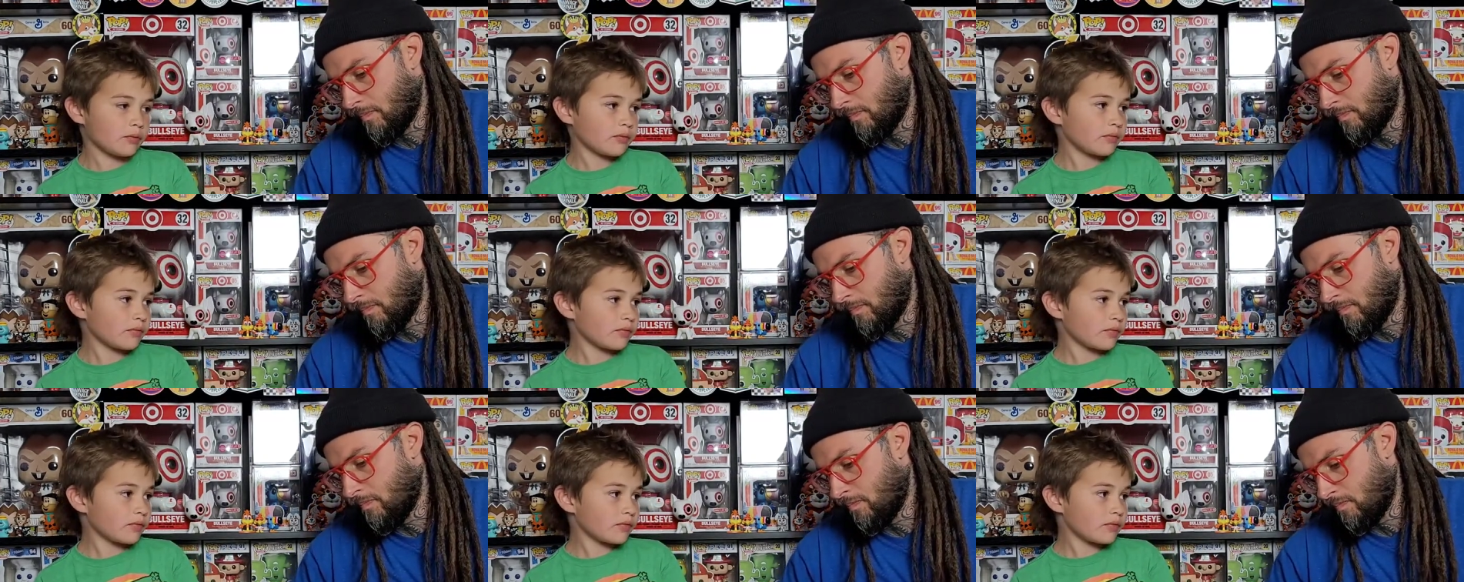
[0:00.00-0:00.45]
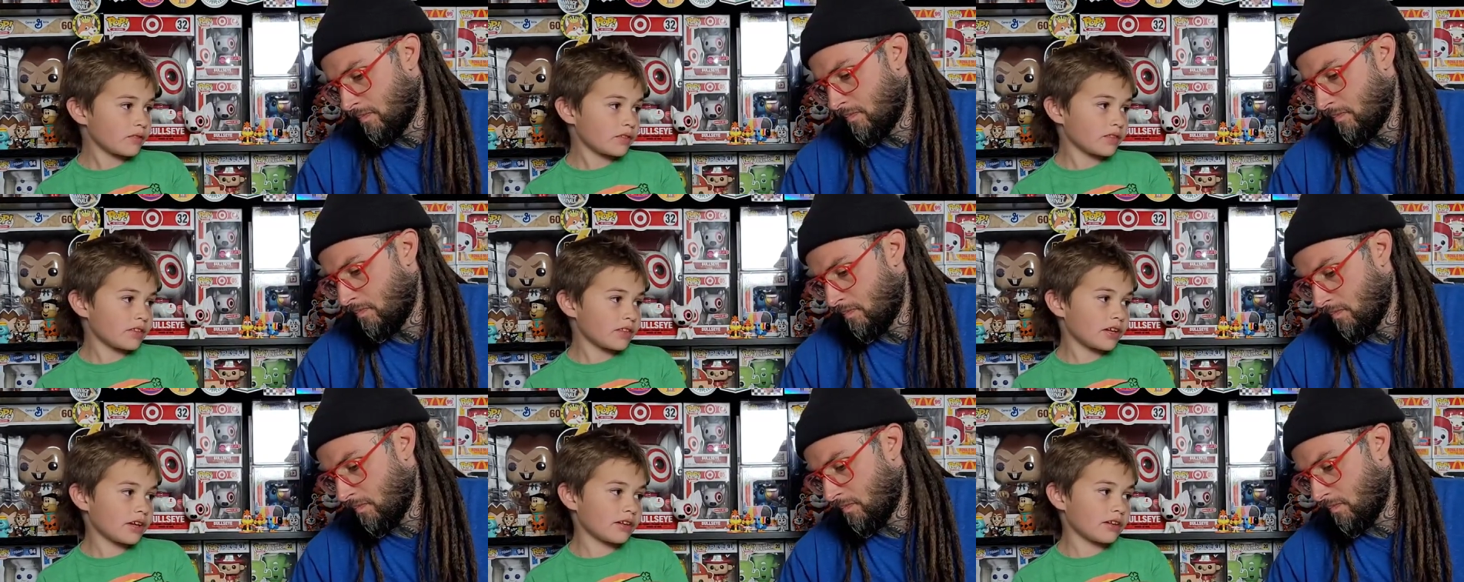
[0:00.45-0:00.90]

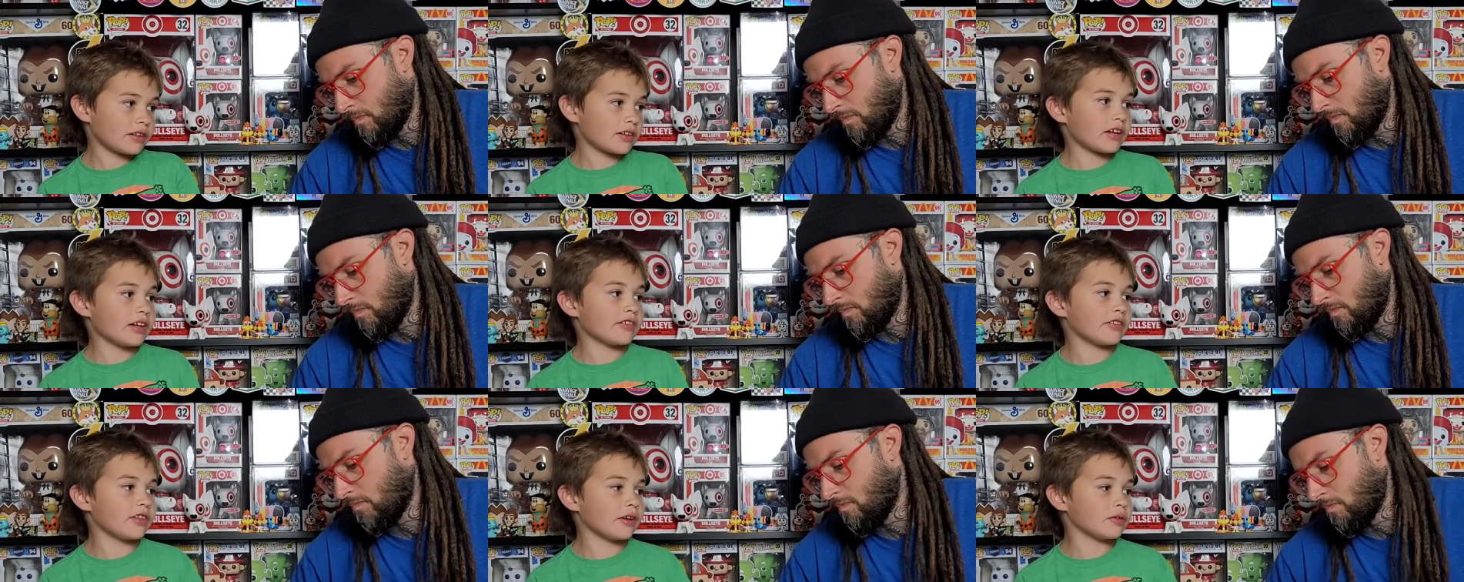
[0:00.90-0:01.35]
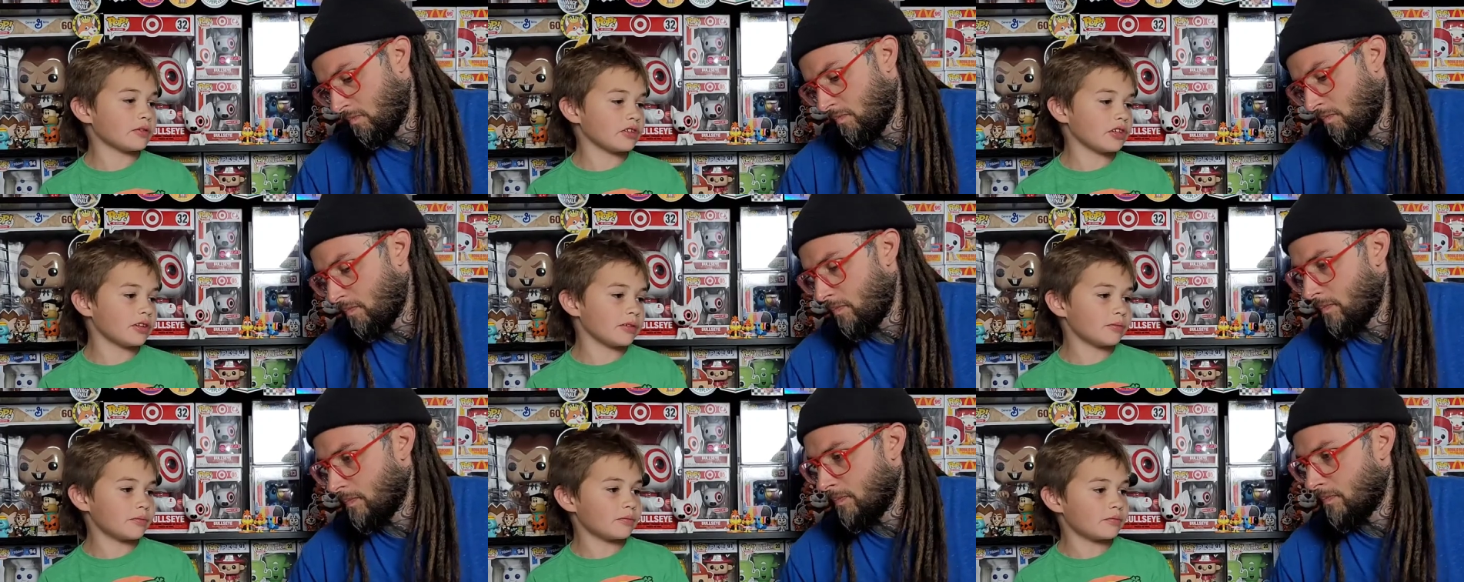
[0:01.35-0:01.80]
Speaker 1: That, that was
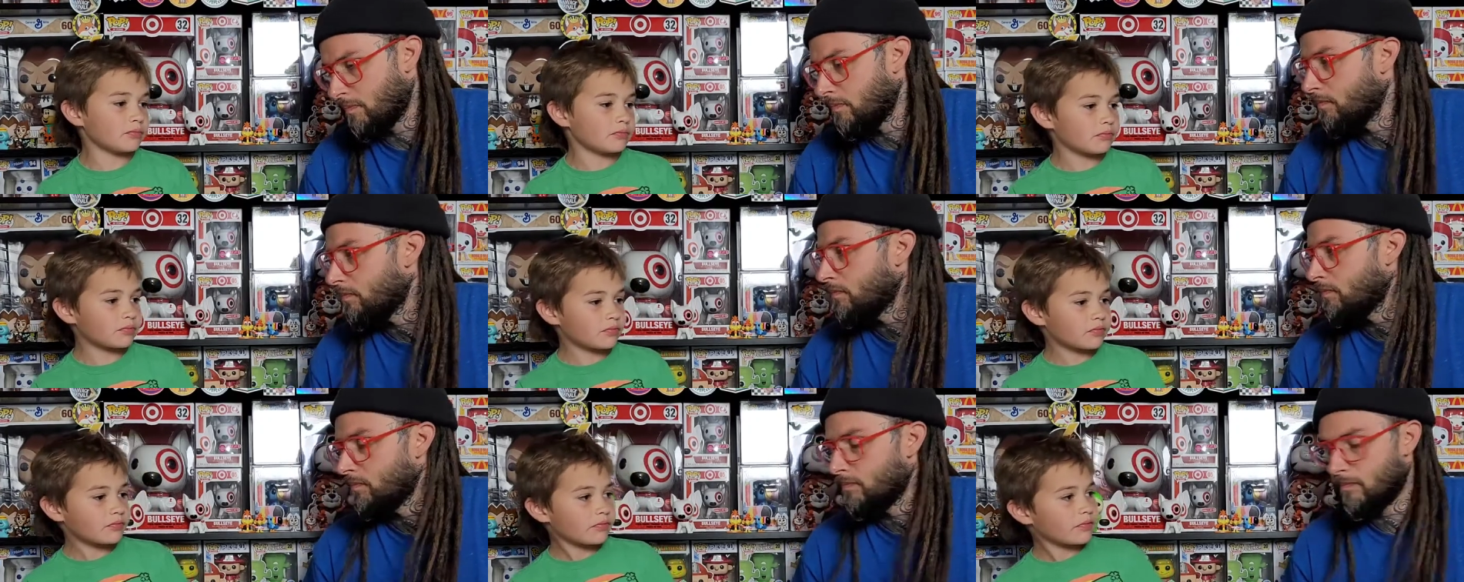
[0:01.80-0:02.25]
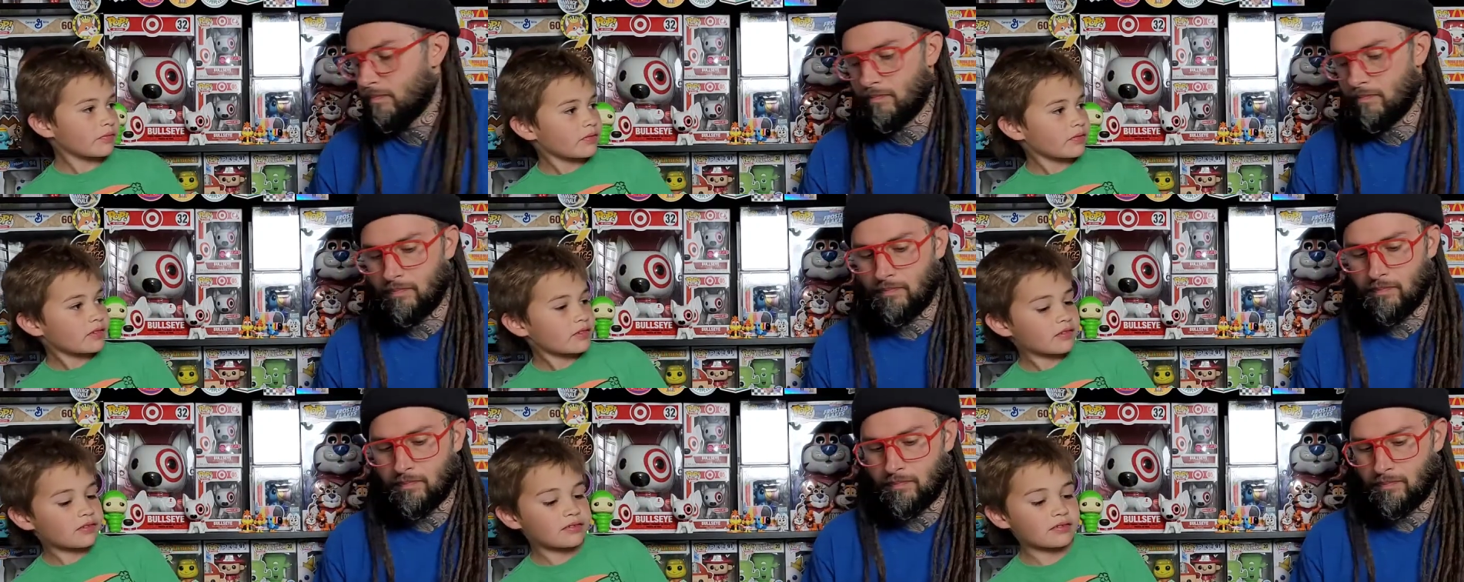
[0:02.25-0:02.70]
him. Mm-hmm.
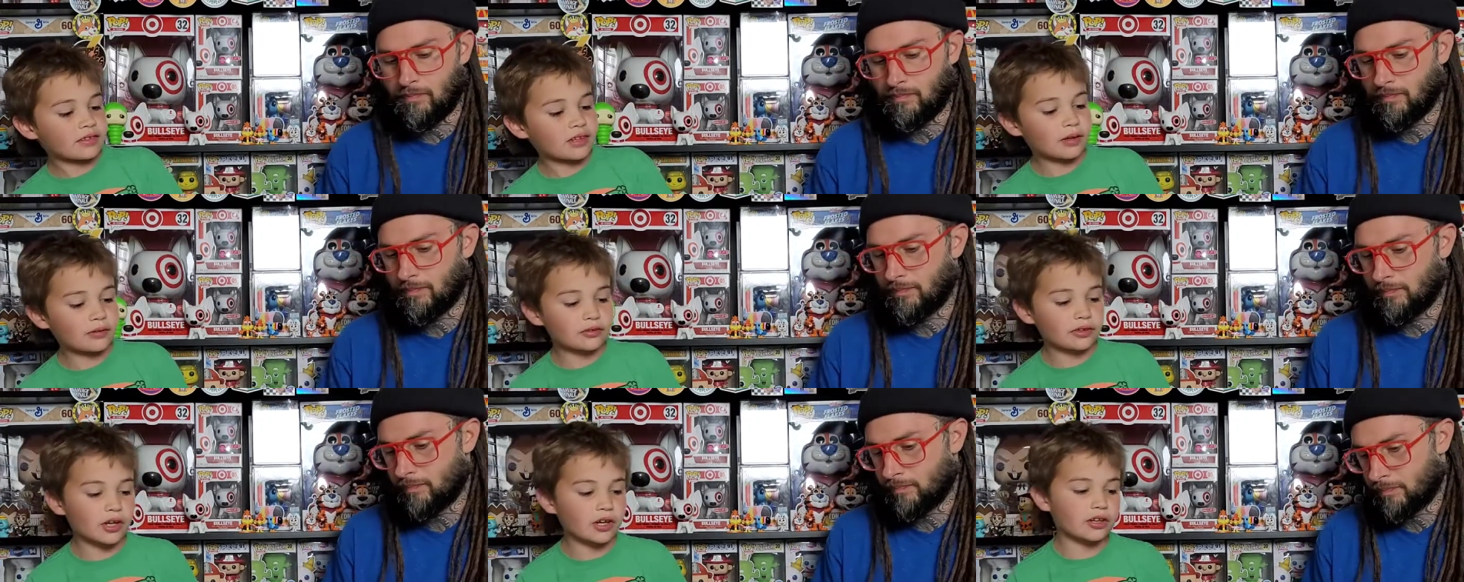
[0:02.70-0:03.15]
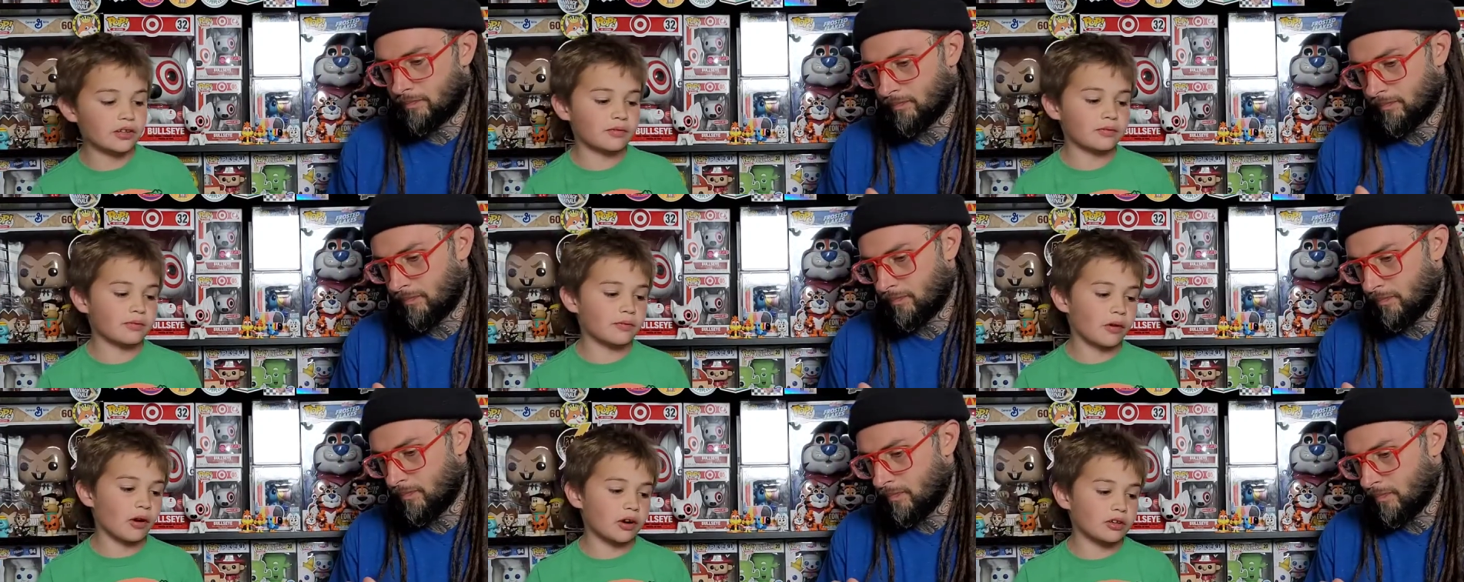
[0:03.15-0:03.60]
That was a good
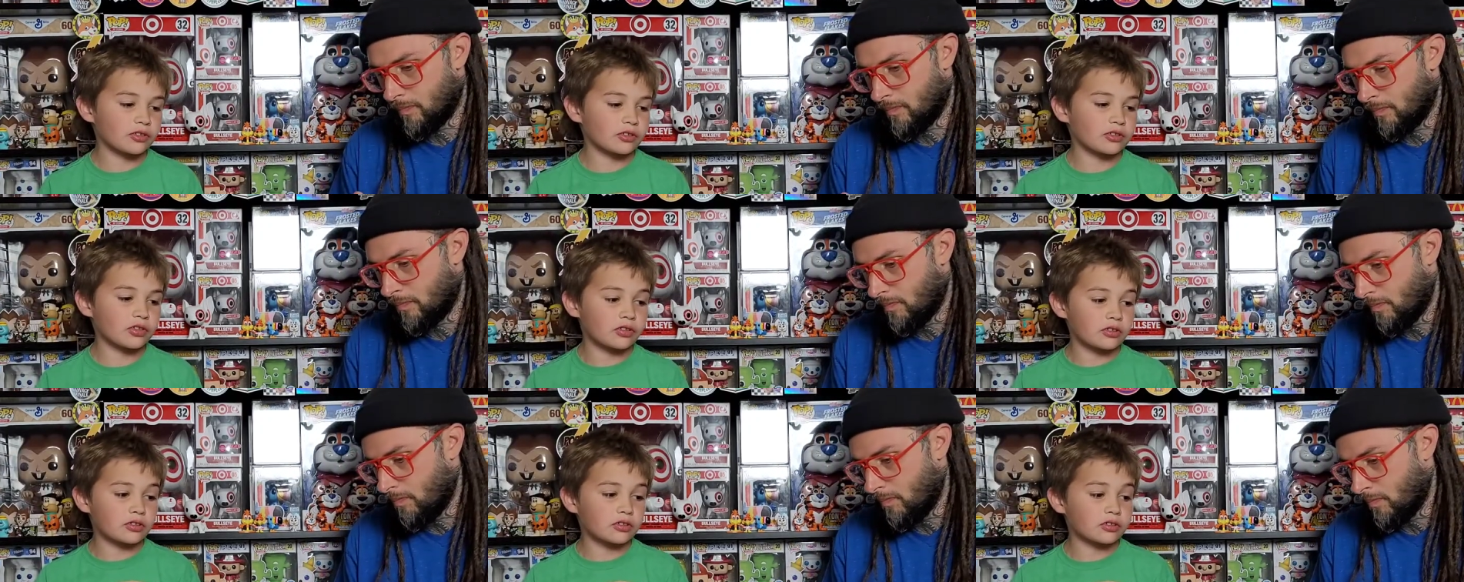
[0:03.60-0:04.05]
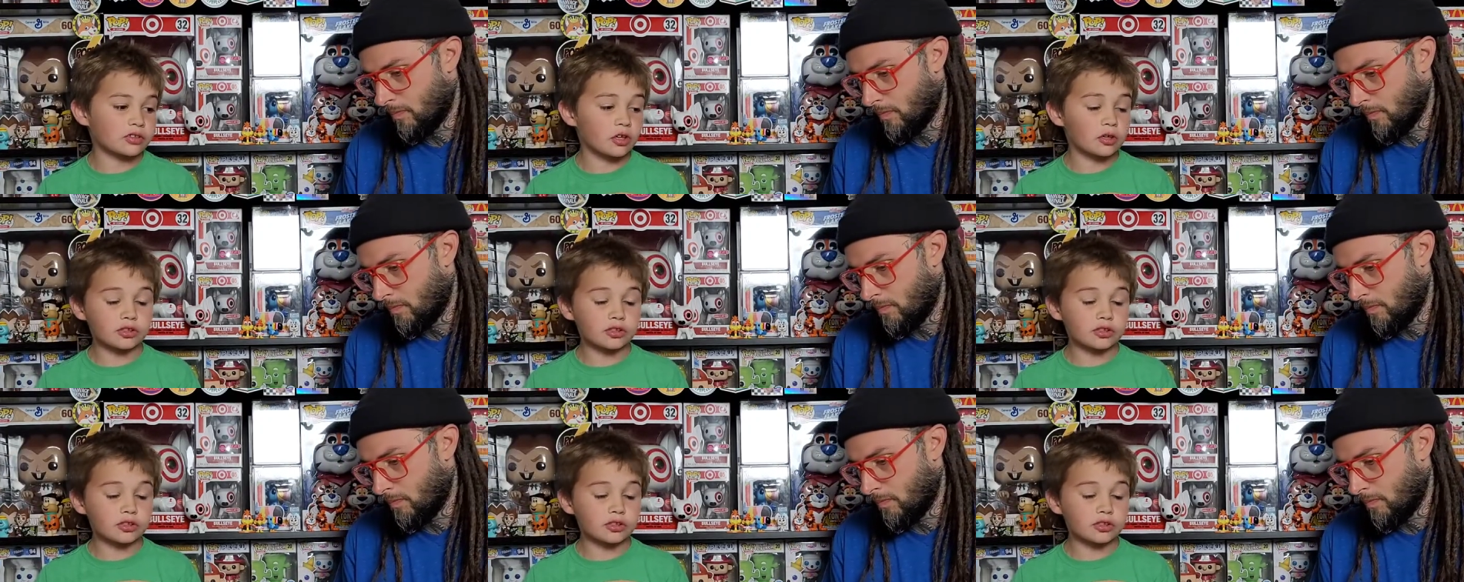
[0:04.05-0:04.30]
box. Go